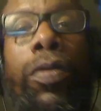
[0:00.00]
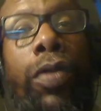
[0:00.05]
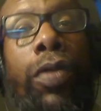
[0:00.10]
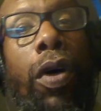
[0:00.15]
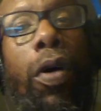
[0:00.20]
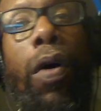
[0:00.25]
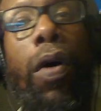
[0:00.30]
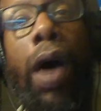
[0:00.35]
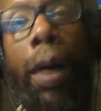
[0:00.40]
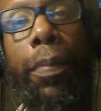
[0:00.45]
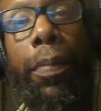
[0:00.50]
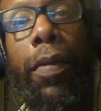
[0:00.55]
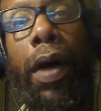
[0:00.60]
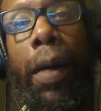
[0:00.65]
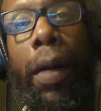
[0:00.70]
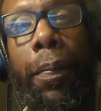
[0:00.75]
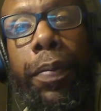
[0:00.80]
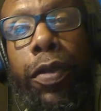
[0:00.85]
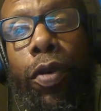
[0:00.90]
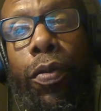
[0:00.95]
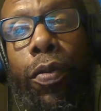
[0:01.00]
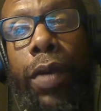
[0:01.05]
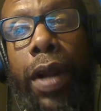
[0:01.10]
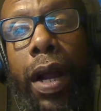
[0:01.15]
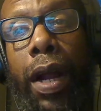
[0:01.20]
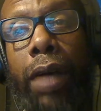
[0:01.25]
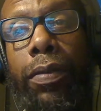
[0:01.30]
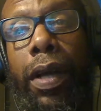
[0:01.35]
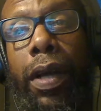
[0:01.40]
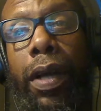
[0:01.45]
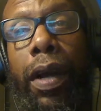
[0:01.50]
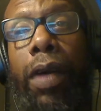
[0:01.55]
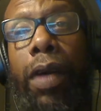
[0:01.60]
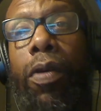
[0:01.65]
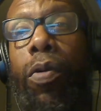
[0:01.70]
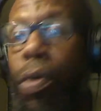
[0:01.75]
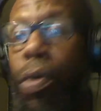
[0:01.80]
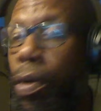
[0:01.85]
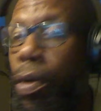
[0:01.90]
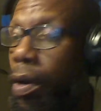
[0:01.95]
No, I'm throwing it out there,
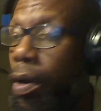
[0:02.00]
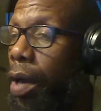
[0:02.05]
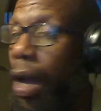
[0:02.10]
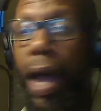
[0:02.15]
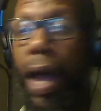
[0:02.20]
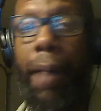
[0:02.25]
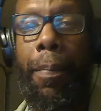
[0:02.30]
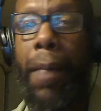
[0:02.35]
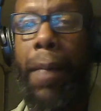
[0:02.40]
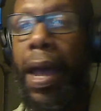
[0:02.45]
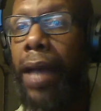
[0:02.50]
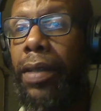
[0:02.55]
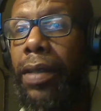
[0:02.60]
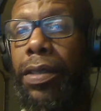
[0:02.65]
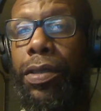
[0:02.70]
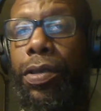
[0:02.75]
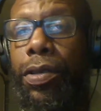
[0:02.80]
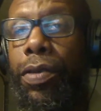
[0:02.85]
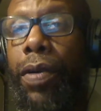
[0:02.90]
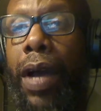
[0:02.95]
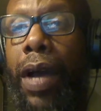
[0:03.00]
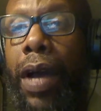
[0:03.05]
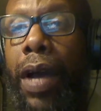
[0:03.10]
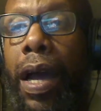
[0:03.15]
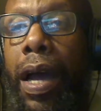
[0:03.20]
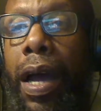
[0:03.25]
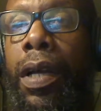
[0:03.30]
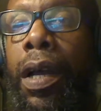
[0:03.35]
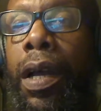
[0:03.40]
or I'm asking you guys.